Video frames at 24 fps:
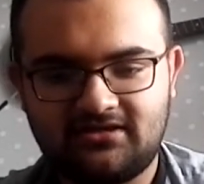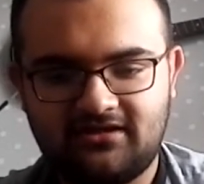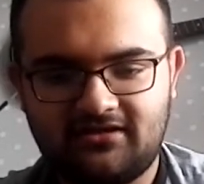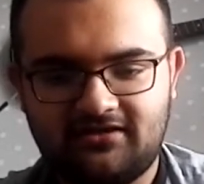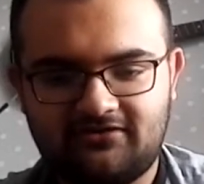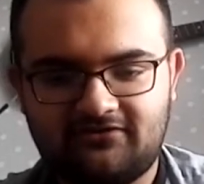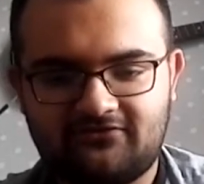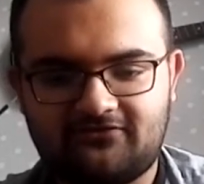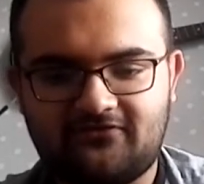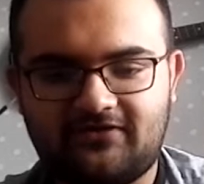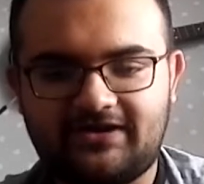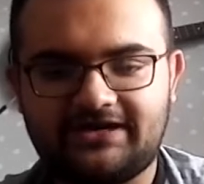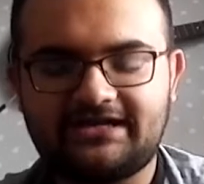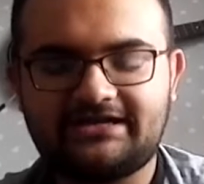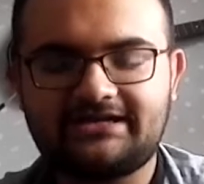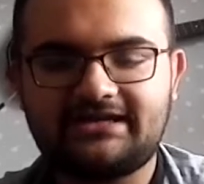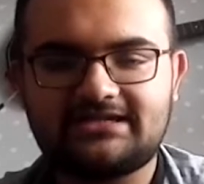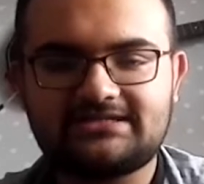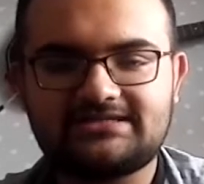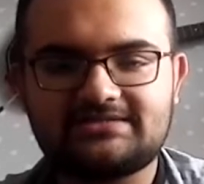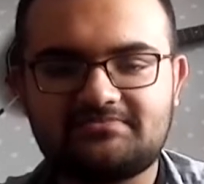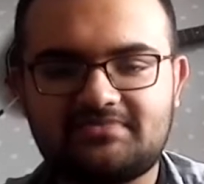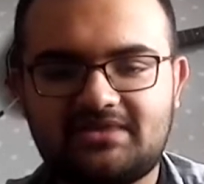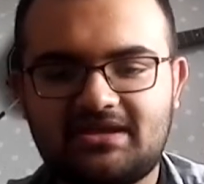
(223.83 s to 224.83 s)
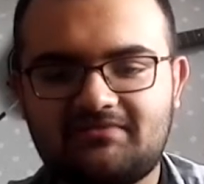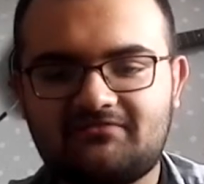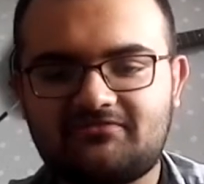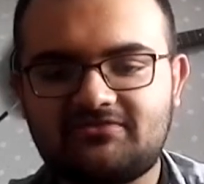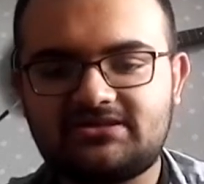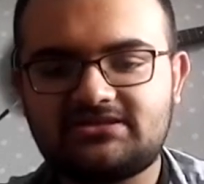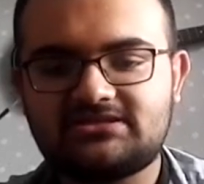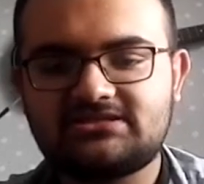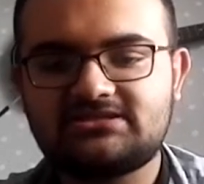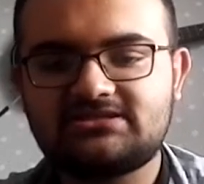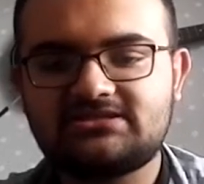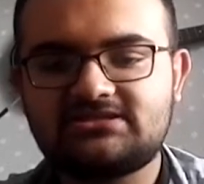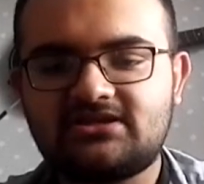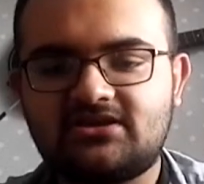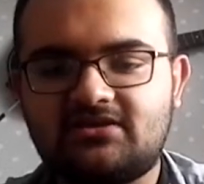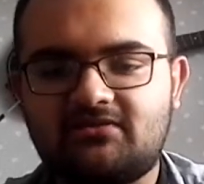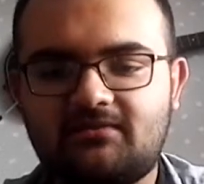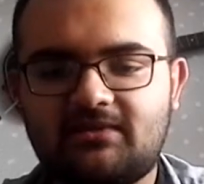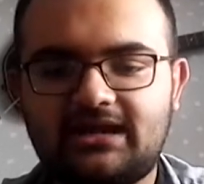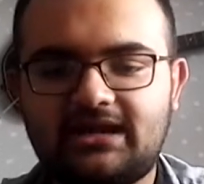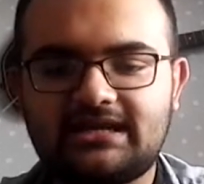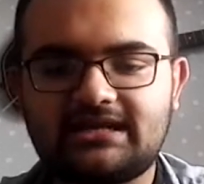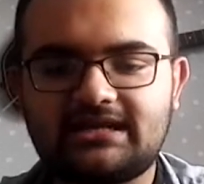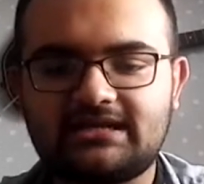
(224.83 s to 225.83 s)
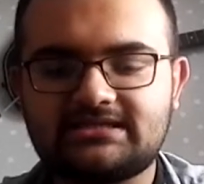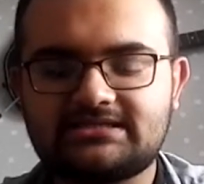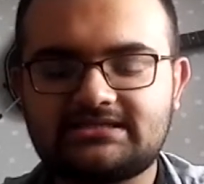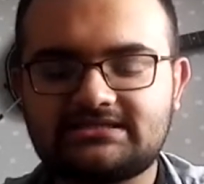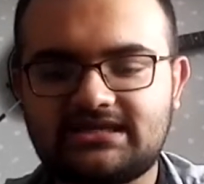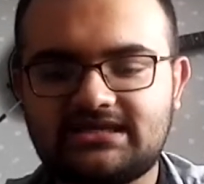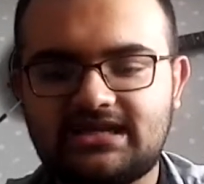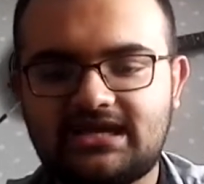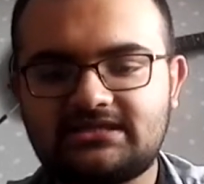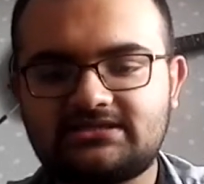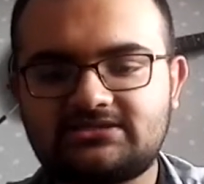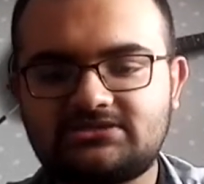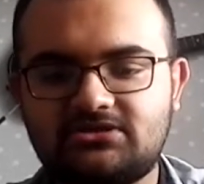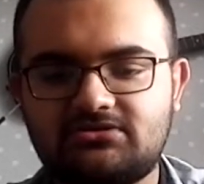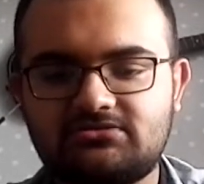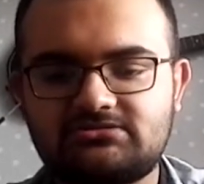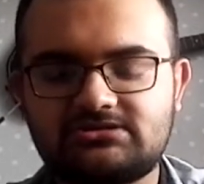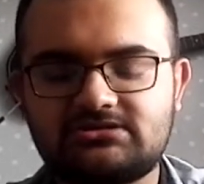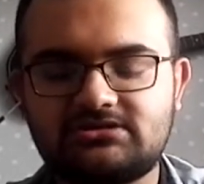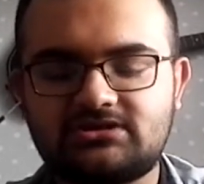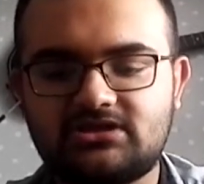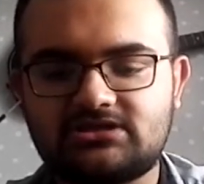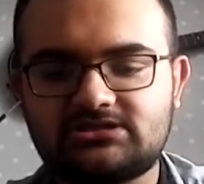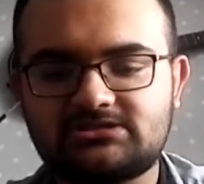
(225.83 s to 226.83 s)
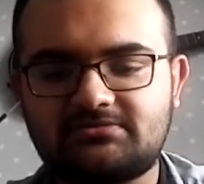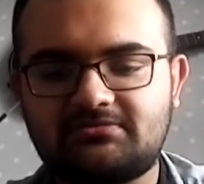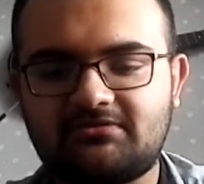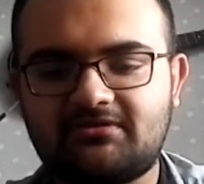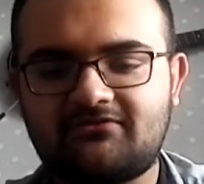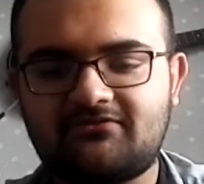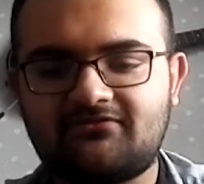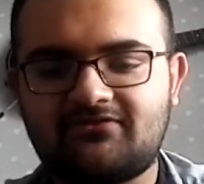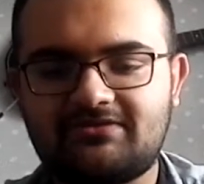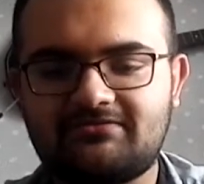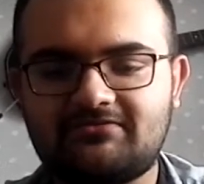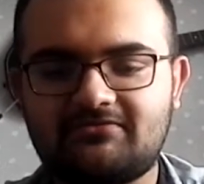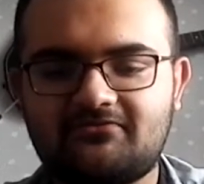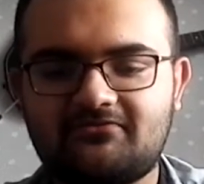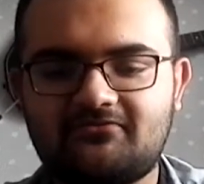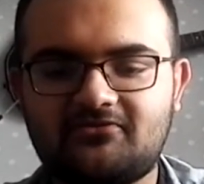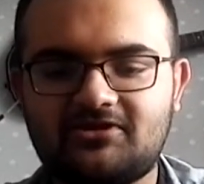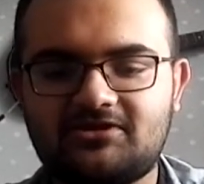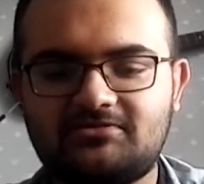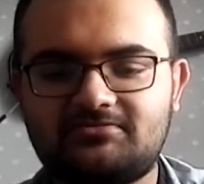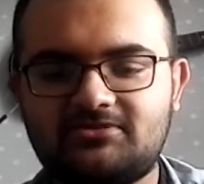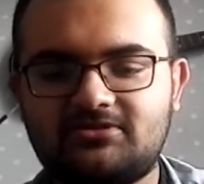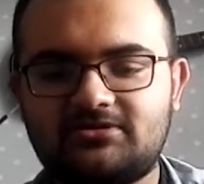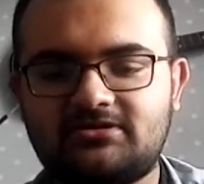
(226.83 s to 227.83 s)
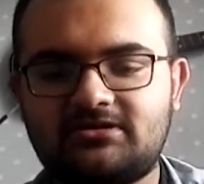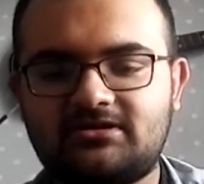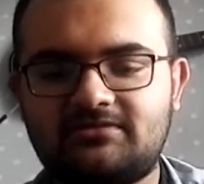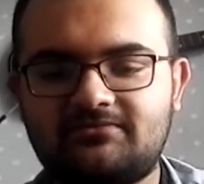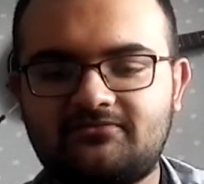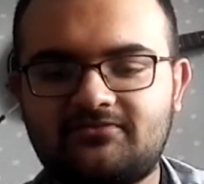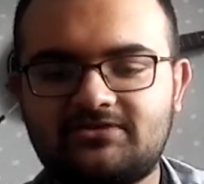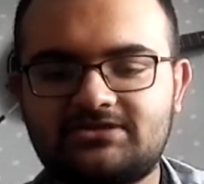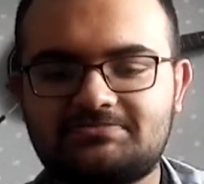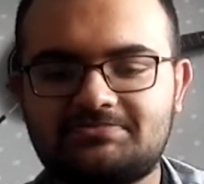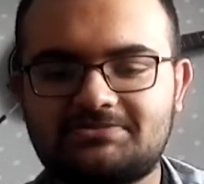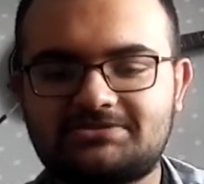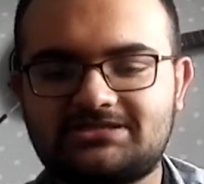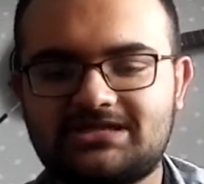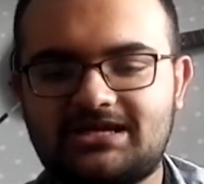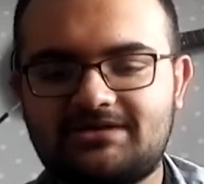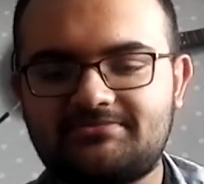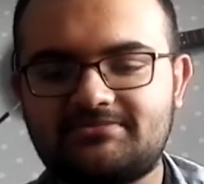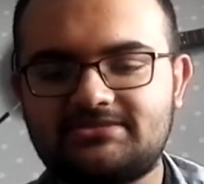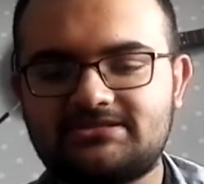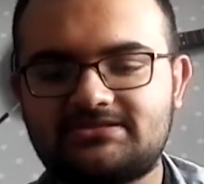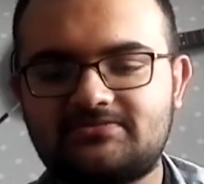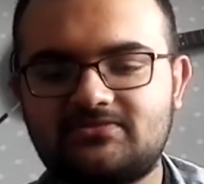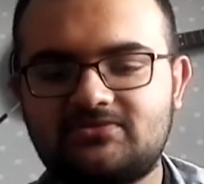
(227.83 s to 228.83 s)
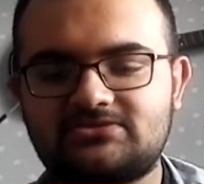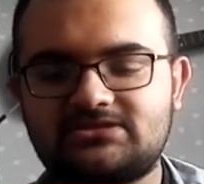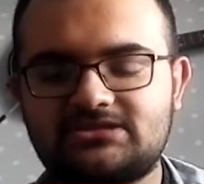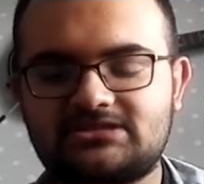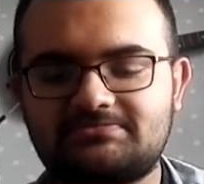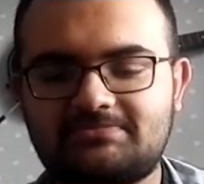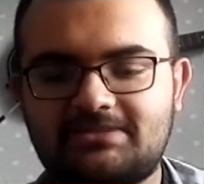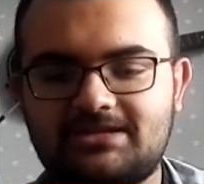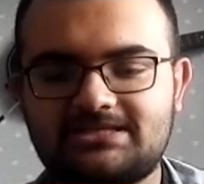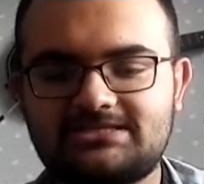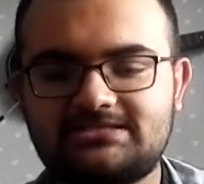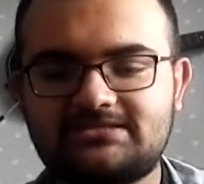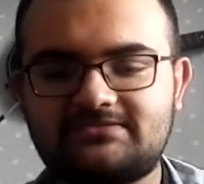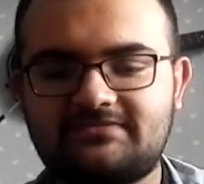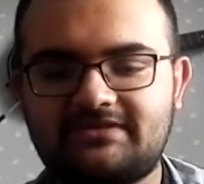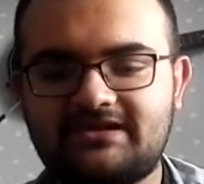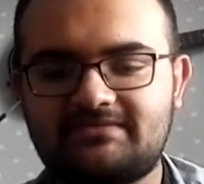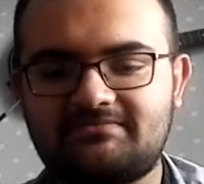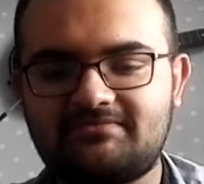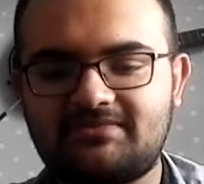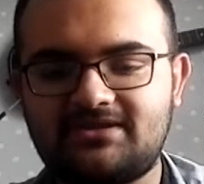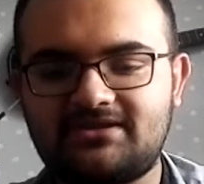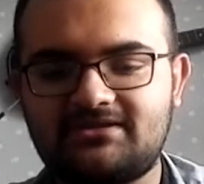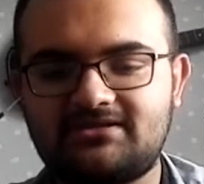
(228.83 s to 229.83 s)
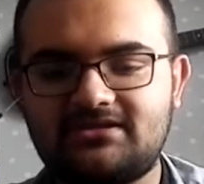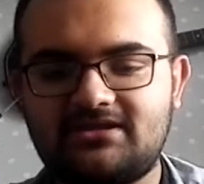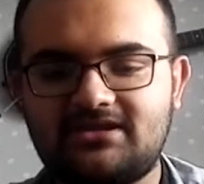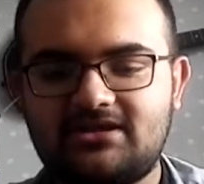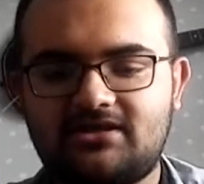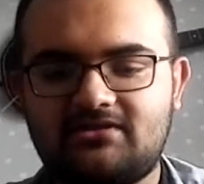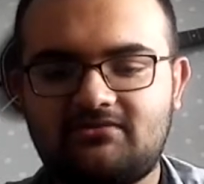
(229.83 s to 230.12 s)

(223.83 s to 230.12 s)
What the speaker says: Friday nights are made for this. Wine and chat, jokes and gossip with your favourite film, your comfiest pyjamas, the most expensive ready meal,